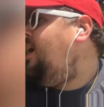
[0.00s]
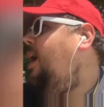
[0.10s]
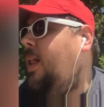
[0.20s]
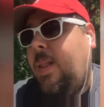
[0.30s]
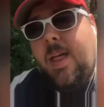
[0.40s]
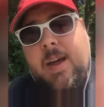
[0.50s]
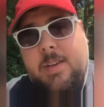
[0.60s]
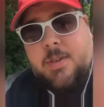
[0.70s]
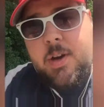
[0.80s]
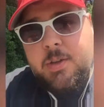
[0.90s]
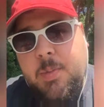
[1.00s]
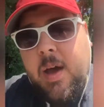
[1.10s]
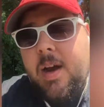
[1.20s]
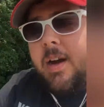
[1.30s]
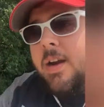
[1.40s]
A lot has
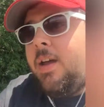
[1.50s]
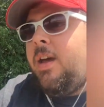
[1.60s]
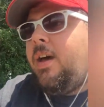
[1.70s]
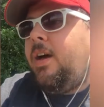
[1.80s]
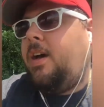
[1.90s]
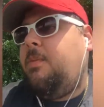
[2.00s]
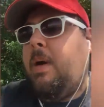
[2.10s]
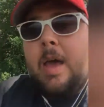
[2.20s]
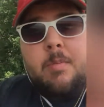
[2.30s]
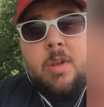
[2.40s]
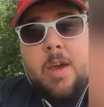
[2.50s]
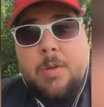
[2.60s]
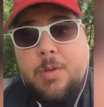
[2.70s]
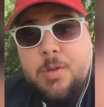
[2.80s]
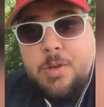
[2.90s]
transpired. Um, I'm now
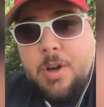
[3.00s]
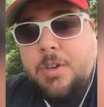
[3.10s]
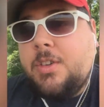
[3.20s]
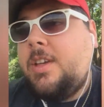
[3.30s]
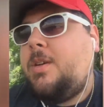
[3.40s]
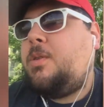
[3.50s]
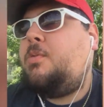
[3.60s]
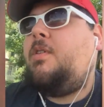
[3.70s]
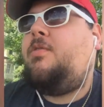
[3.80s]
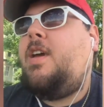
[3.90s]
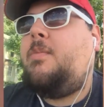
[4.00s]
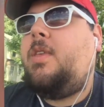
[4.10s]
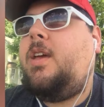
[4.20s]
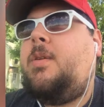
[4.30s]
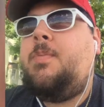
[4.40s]
in uh, New Jersey with my
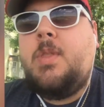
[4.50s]
family.